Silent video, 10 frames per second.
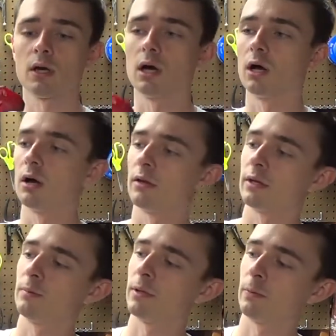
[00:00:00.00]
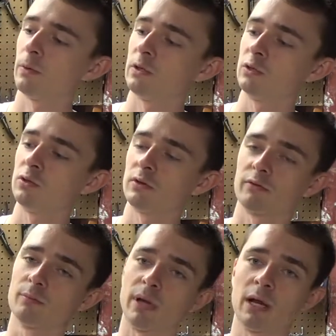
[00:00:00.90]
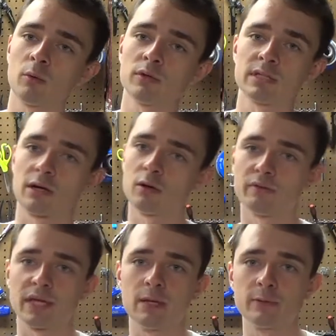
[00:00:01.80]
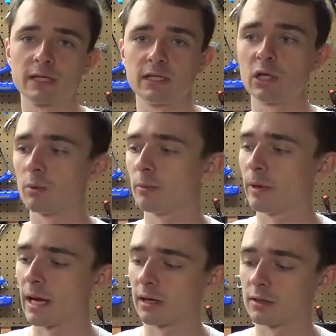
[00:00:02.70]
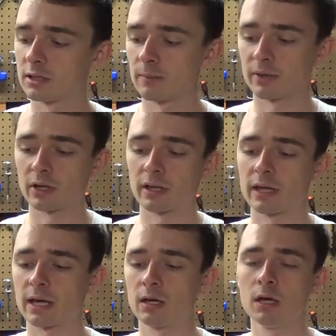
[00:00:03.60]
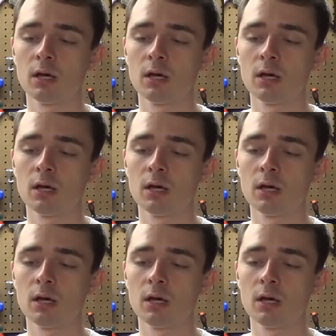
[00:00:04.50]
They appear to be two different paint ones. I don't know if they came in like a double pack or something like that.